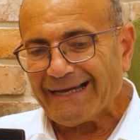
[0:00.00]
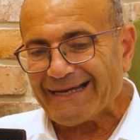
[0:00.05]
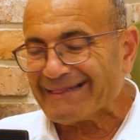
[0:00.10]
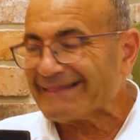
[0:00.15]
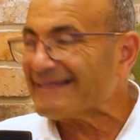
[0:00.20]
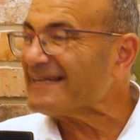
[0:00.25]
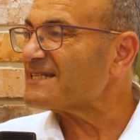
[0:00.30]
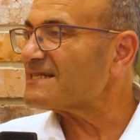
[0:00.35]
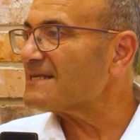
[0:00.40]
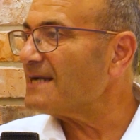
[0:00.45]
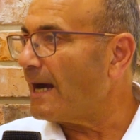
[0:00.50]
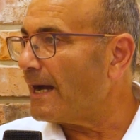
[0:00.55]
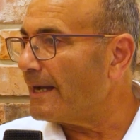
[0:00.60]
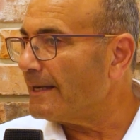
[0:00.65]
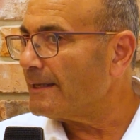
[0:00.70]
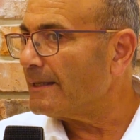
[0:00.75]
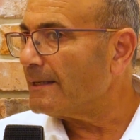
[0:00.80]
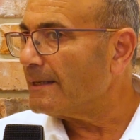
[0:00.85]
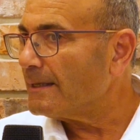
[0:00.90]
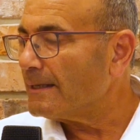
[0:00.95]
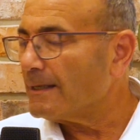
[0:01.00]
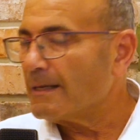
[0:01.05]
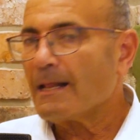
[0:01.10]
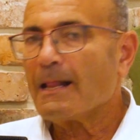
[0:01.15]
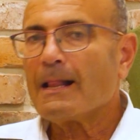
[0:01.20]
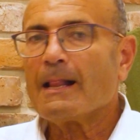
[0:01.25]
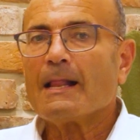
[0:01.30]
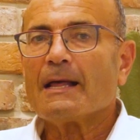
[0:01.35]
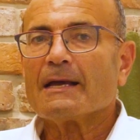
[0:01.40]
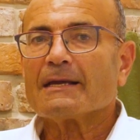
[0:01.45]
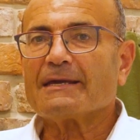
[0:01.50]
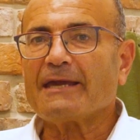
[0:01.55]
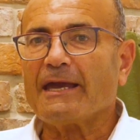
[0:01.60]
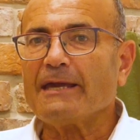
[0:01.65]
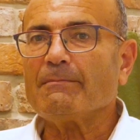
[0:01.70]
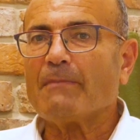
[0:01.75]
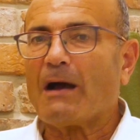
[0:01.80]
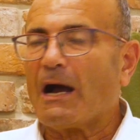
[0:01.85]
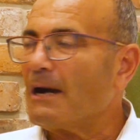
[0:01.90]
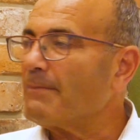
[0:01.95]
And this guy
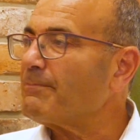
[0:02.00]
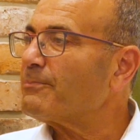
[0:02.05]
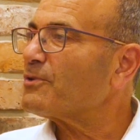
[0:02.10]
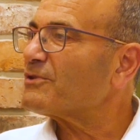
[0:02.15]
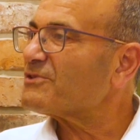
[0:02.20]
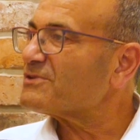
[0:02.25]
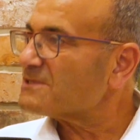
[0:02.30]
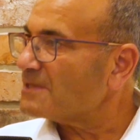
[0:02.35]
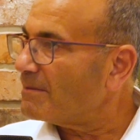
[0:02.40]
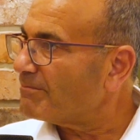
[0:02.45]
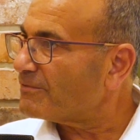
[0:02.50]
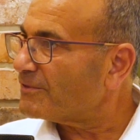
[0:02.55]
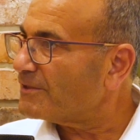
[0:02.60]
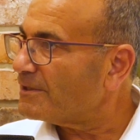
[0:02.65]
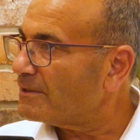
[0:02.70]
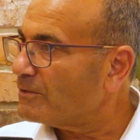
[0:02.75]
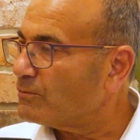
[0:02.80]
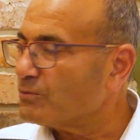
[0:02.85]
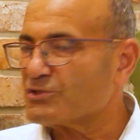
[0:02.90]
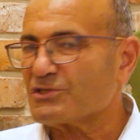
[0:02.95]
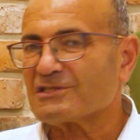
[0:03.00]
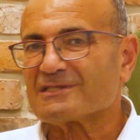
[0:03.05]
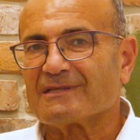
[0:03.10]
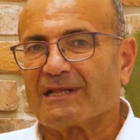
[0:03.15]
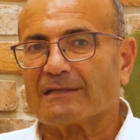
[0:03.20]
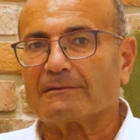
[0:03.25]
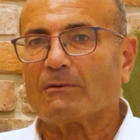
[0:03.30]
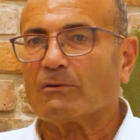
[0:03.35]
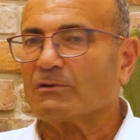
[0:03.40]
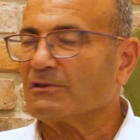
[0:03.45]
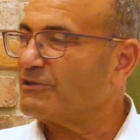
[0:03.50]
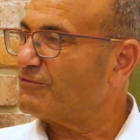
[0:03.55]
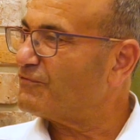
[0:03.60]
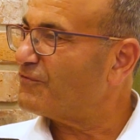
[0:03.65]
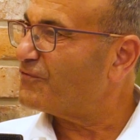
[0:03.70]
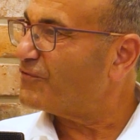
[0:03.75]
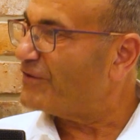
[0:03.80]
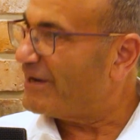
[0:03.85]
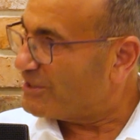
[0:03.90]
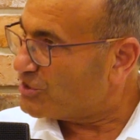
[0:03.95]
came up with something which is not only
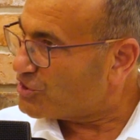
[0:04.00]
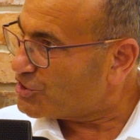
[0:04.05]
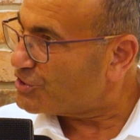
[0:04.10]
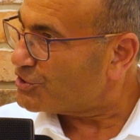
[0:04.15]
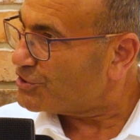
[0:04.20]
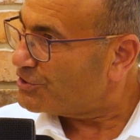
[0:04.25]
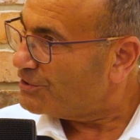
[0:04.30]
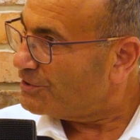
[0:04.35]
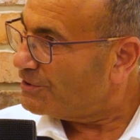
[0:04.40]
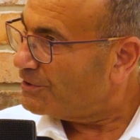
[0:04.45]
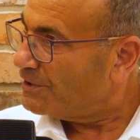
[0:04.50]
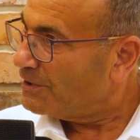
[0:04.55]
fresh